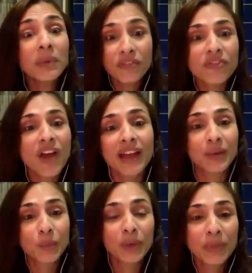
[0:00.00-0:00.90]
be
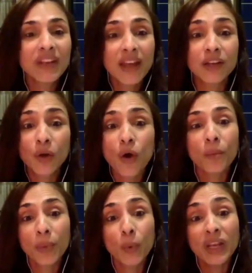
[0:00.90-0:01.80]
fine, we'll be dead and
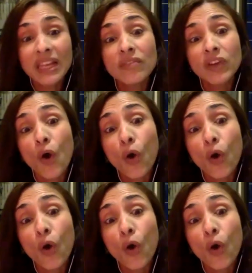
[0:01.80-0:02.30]
gone, but we're leaving